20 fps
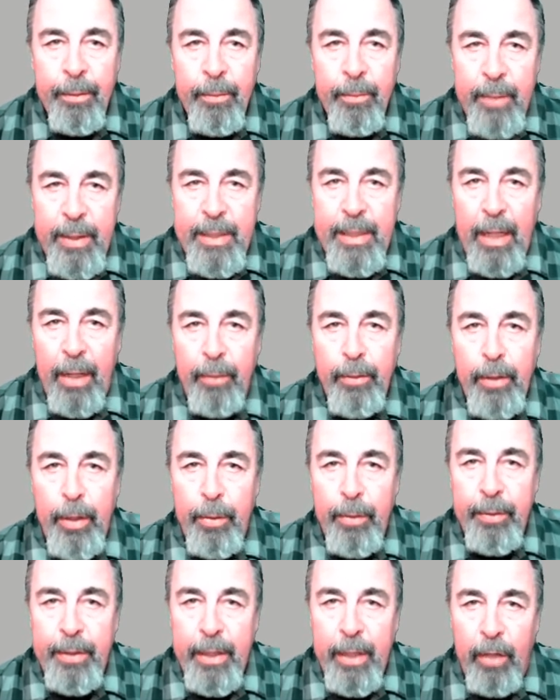We
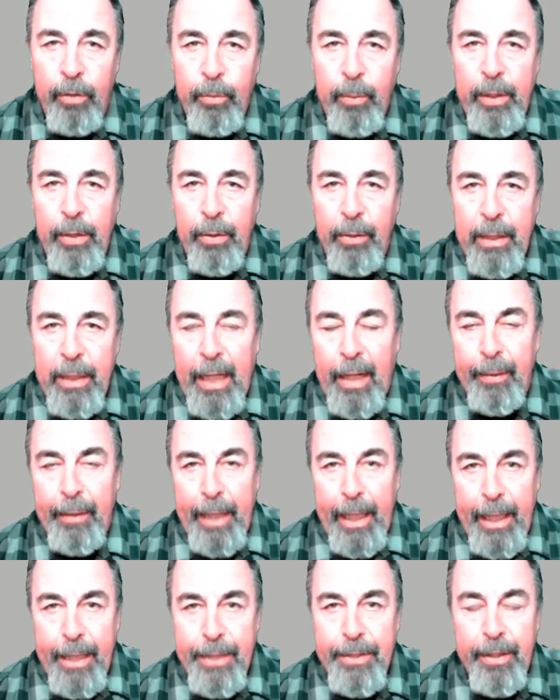download the Arduino Cloud
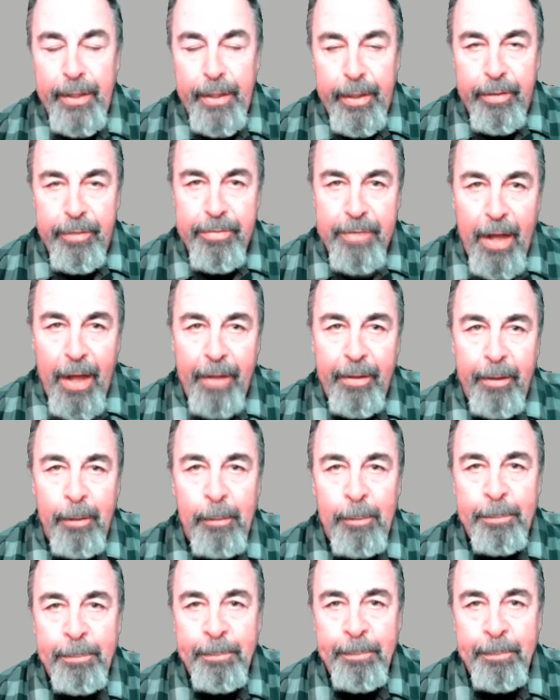Agent installer,